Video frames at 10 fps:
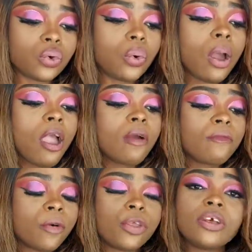for
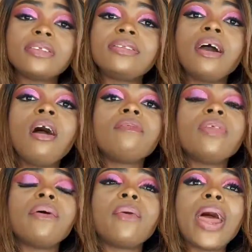yourself, the
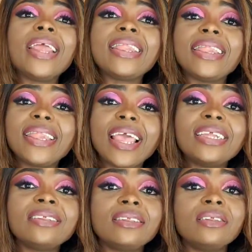right length, the
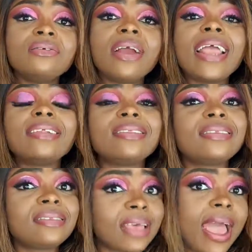right
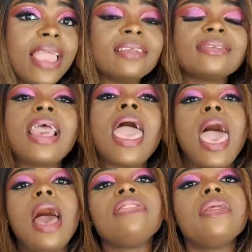size, and the
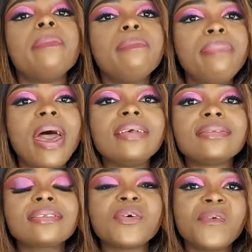best
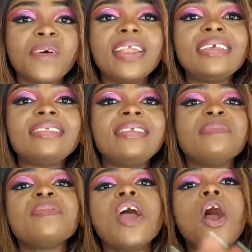quality.
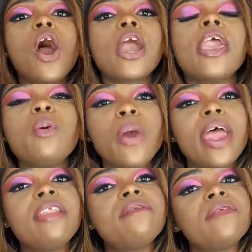Okay, we'll end the
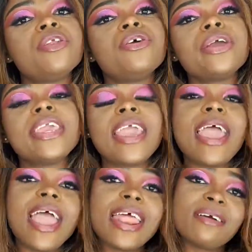video here, and I'm
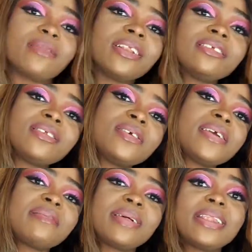gonna see you in the
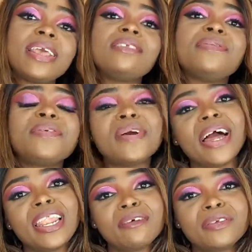next video. I love you so
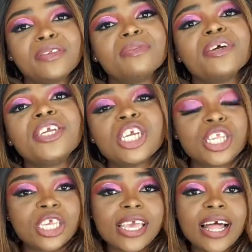much. It's your
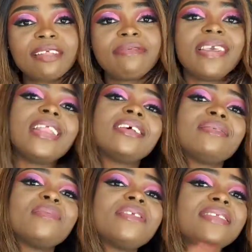girl Viana's Beauty.
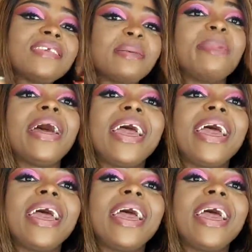Bye.